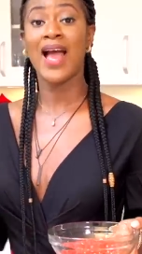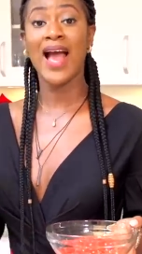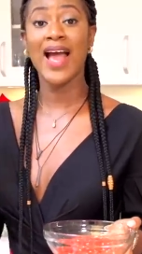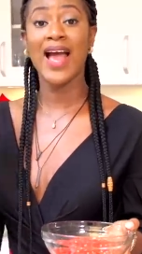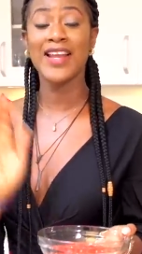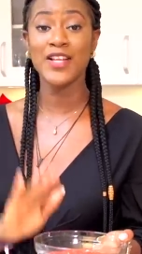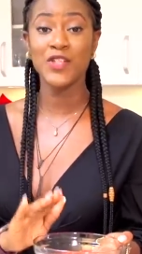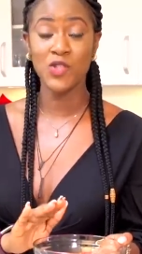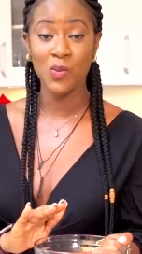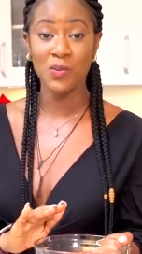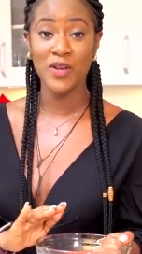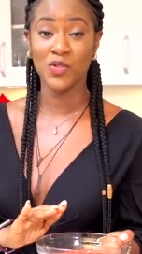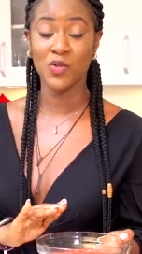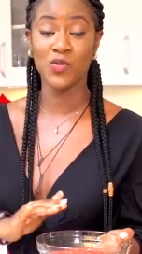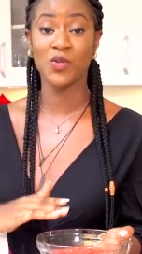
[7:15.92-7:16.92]
I added
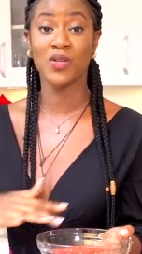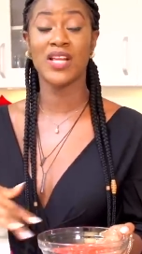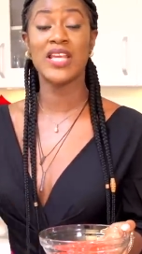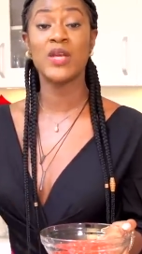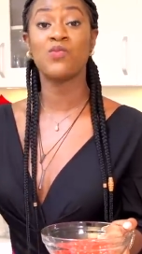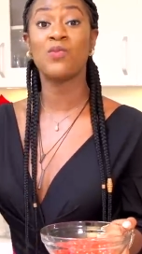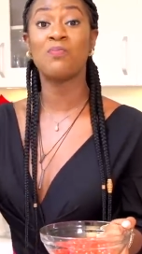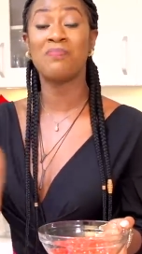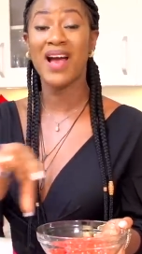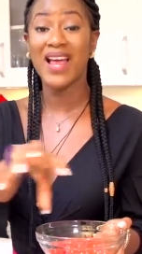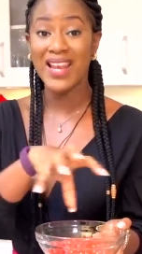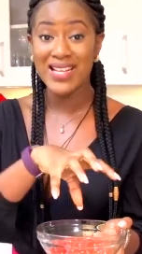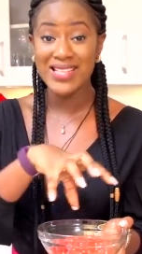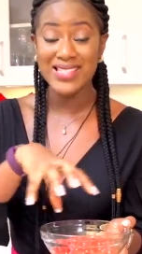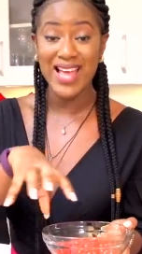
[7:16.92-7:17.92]
tomatoes so that it will
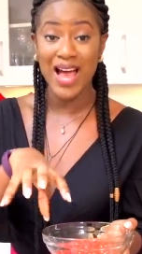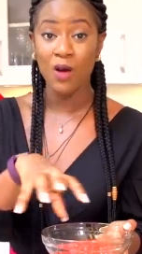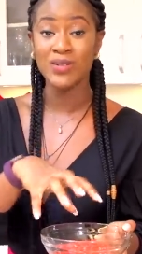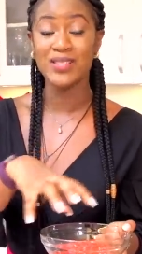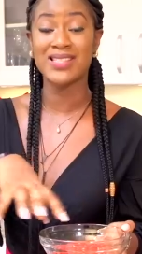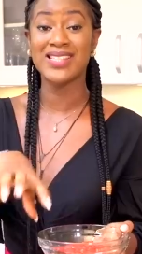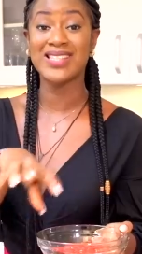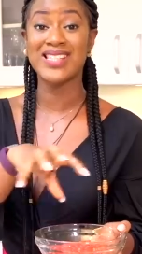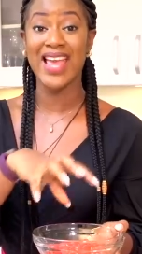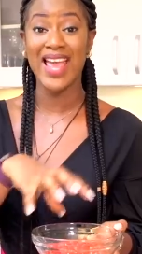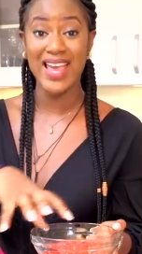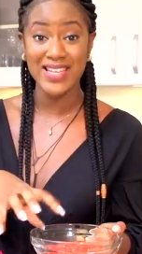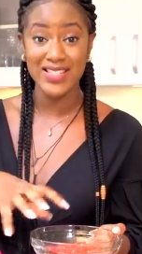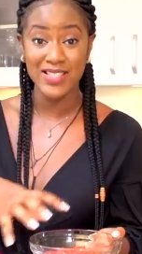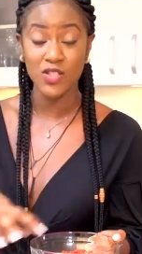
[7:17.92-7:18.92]
balance out the
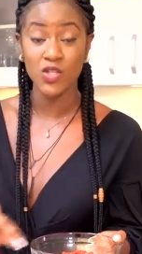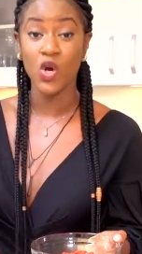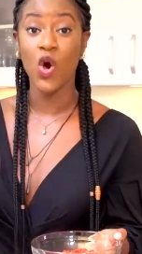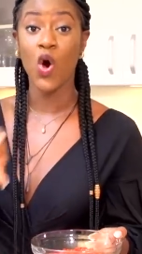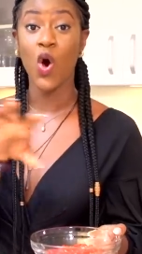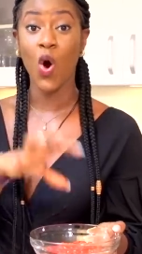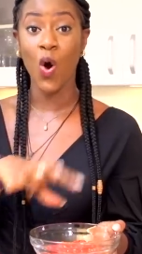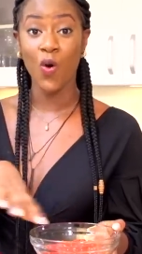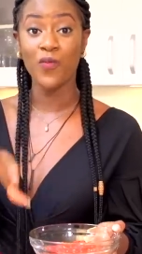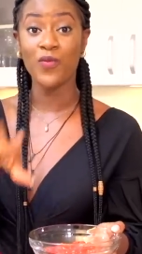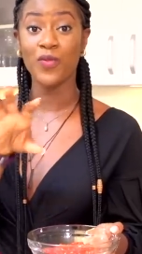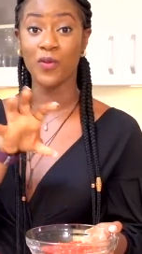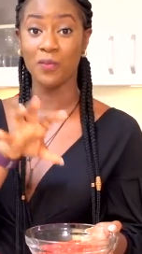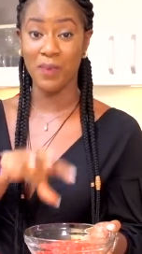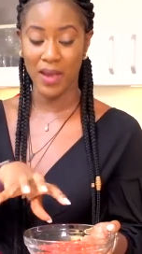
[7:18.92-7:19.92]
taste of
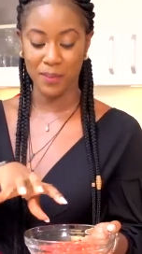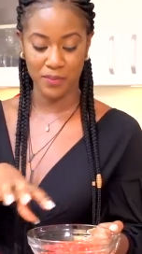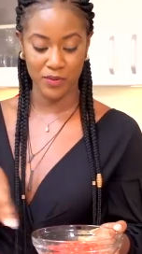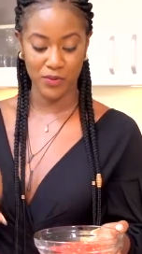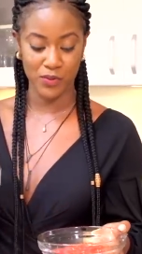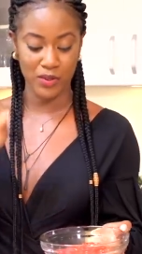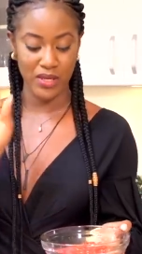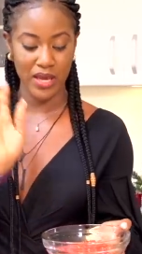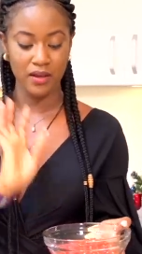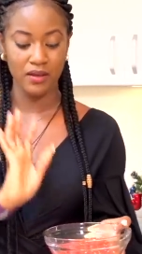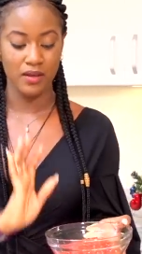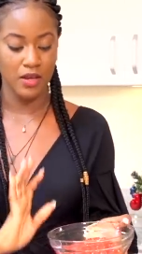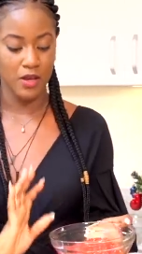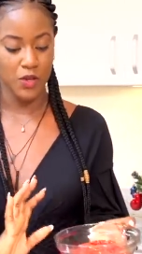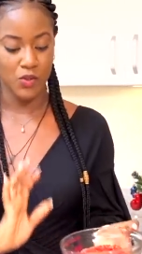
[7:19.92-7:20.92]
the peppers, okay?
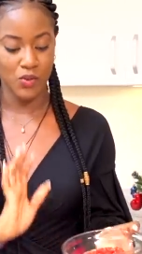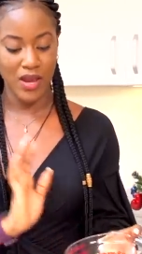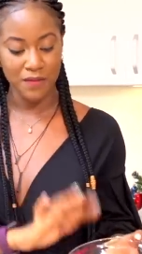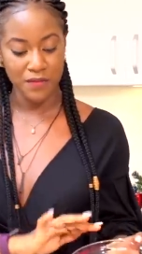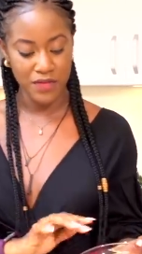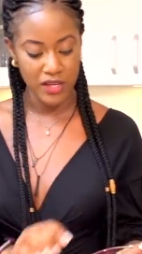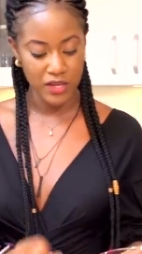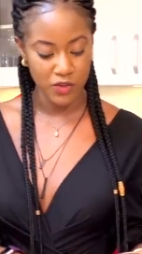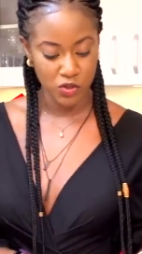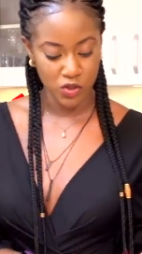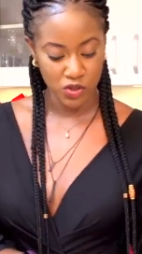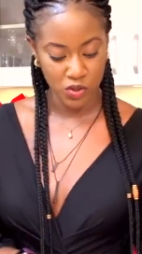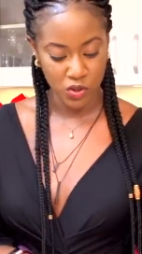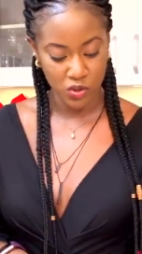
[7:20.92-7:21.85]
So everything is just